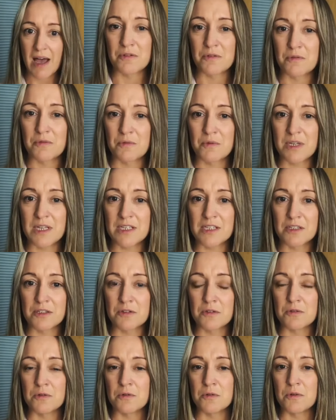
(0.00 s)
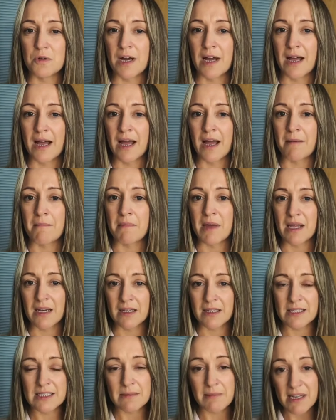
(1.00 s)
We do
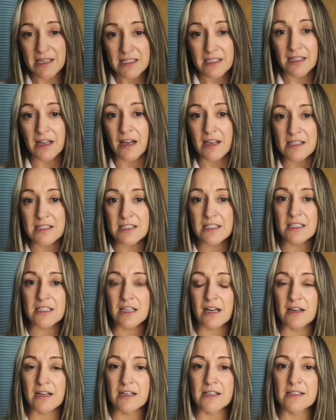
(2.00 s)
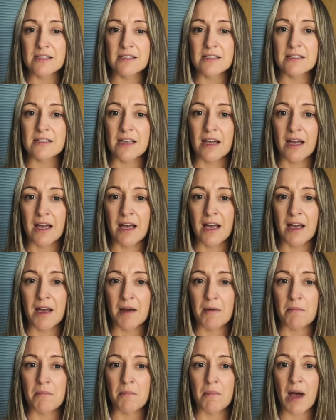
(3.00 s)
and cement and caustic tiles,
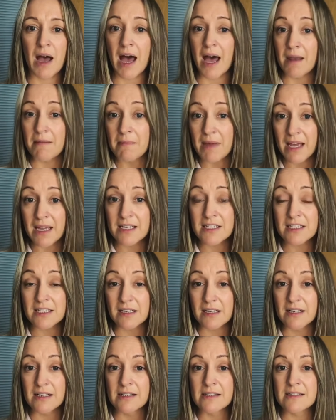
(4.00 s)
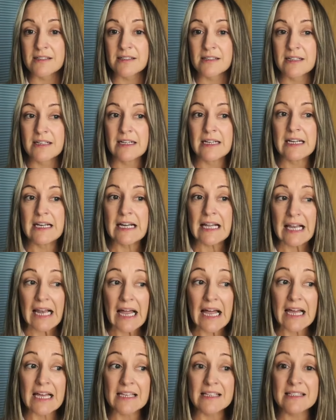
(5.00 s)
handmade tiles,
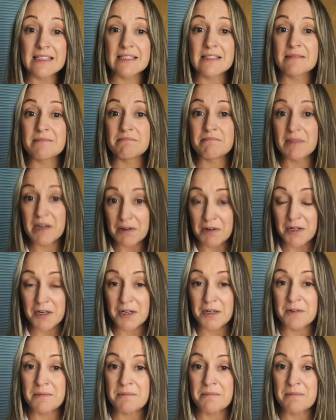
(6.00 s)
glass, mirror,